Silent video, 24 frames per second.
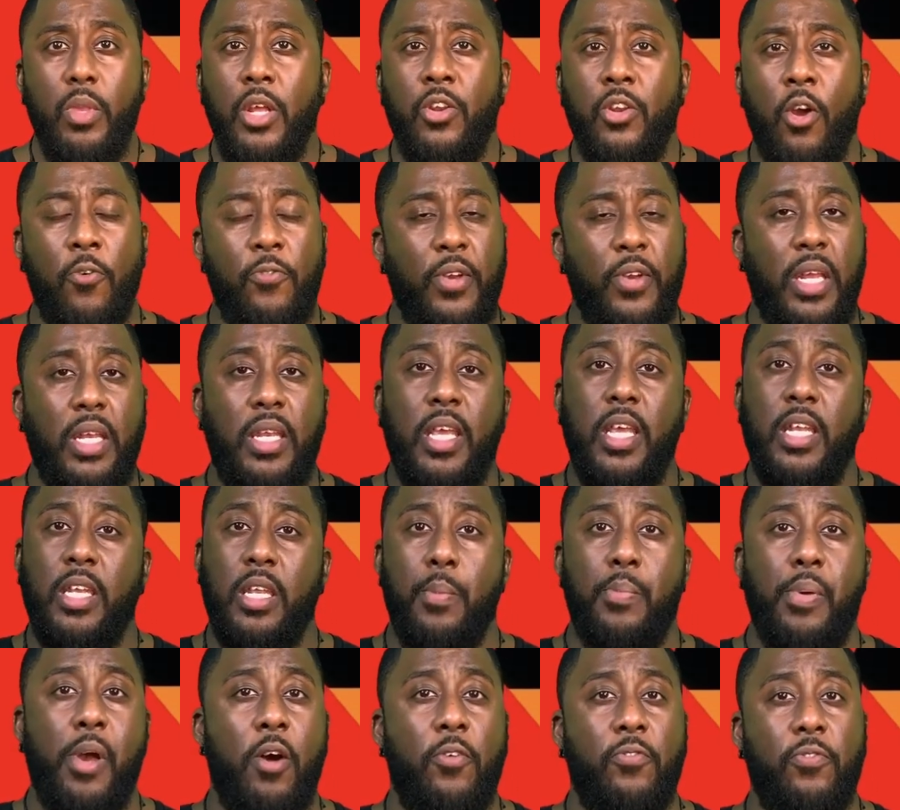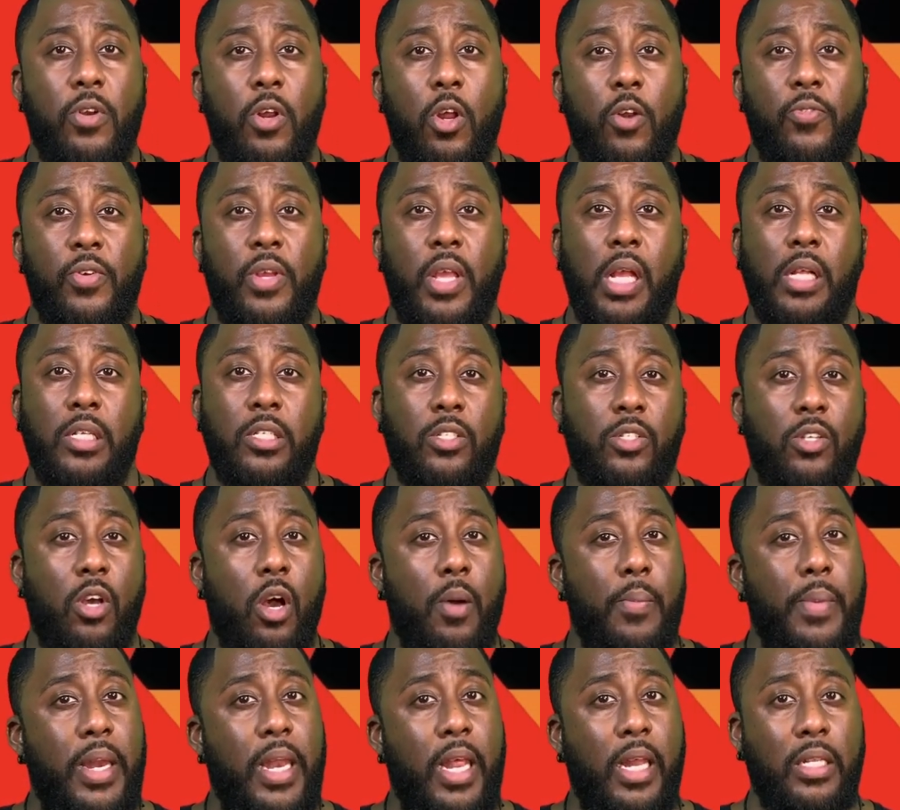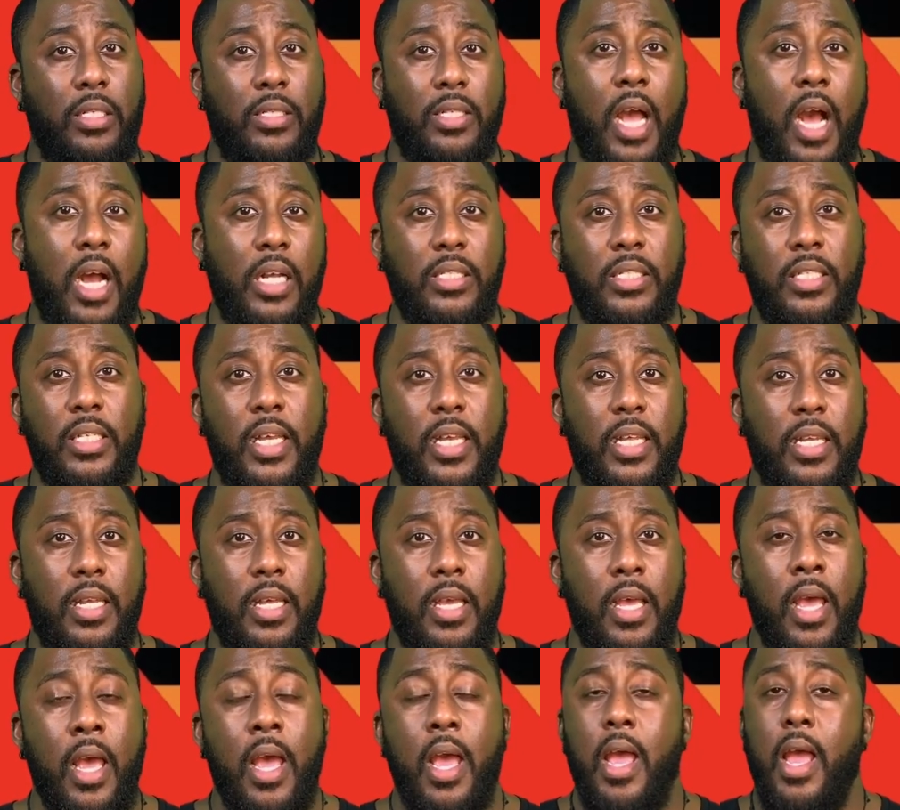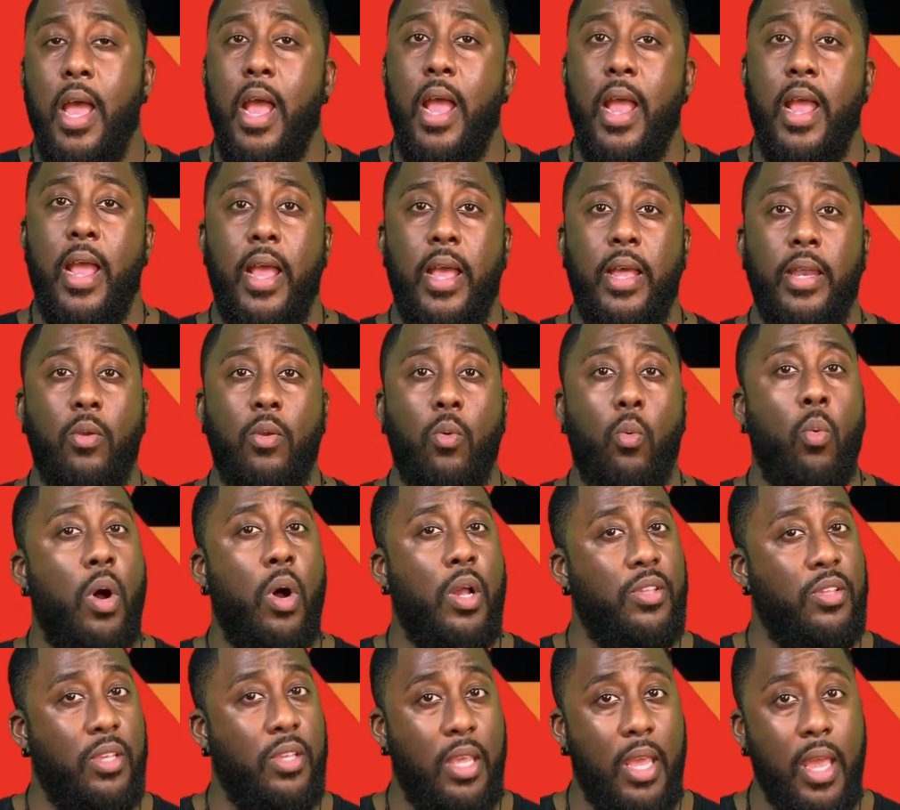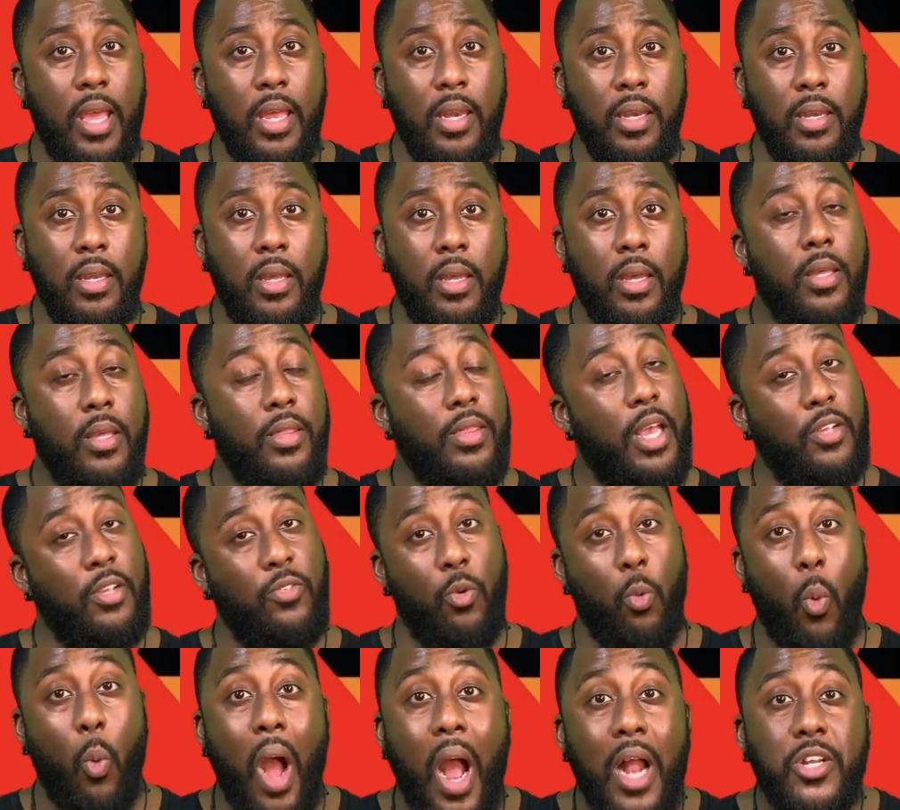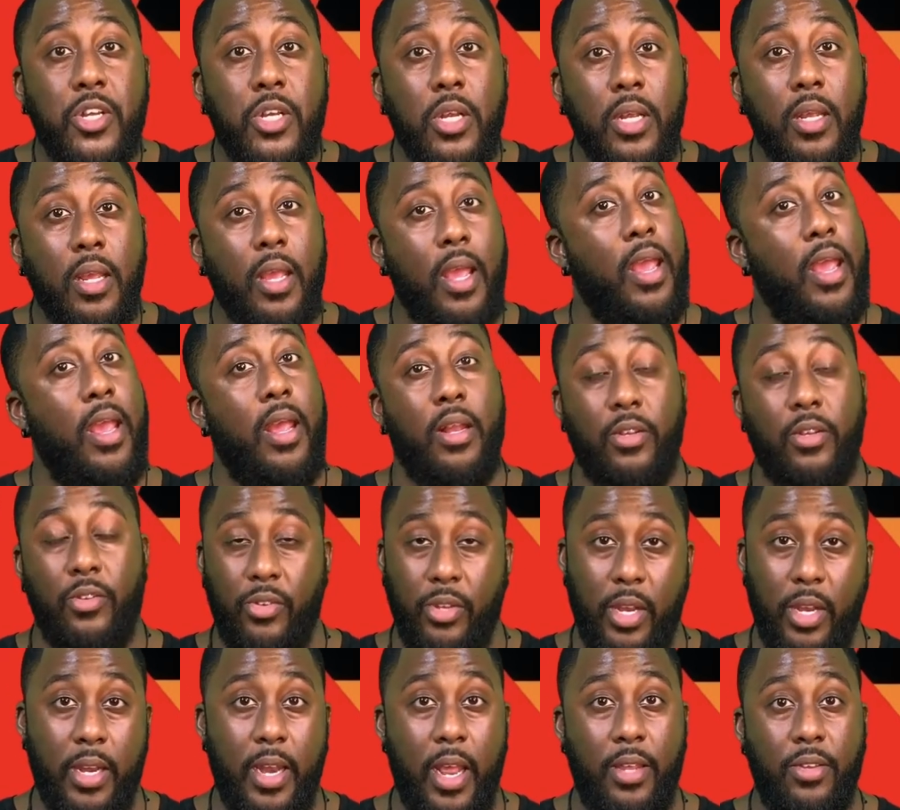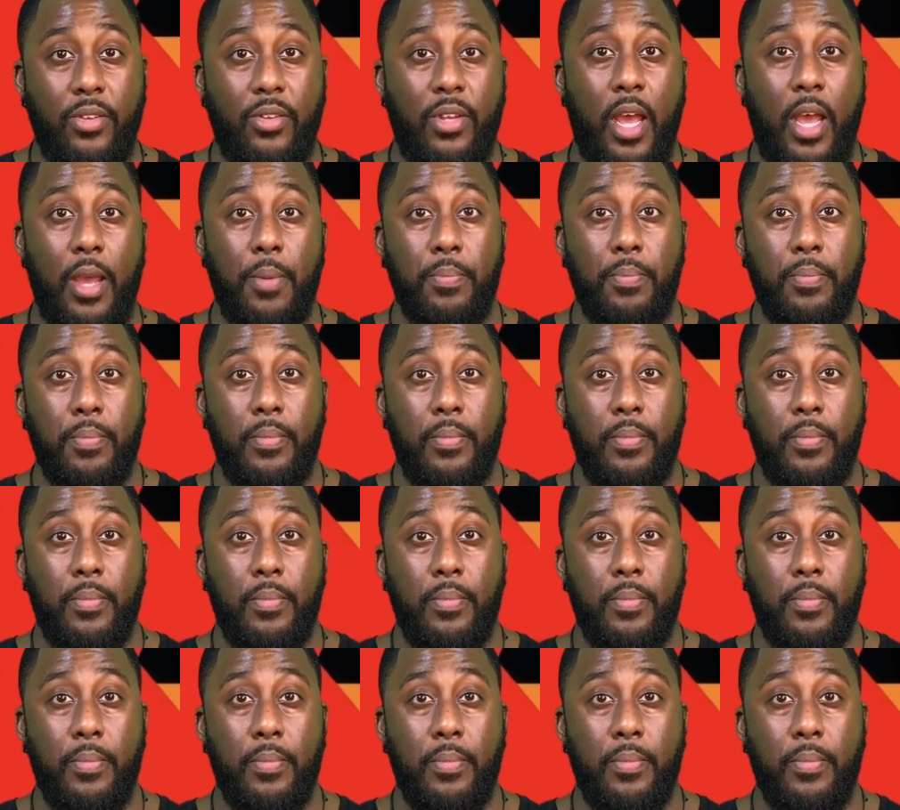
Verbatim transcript: Don't forget to hit that bell for notifications on my latest content. And once again, thanks for watching and see you next time.